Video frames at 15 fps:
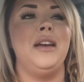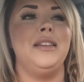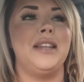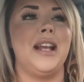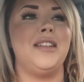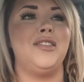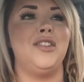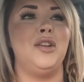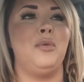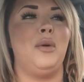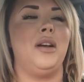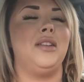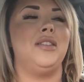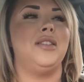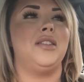Next 2
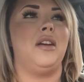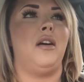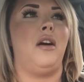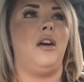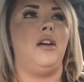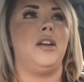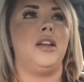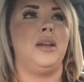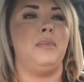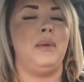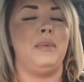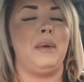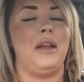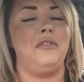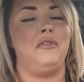ones are going to
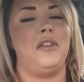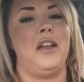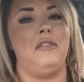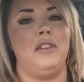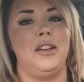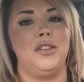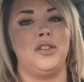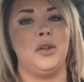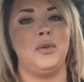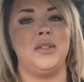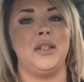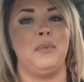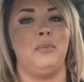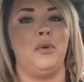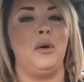be my favorite. So
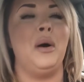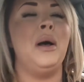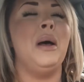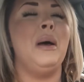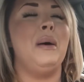simple,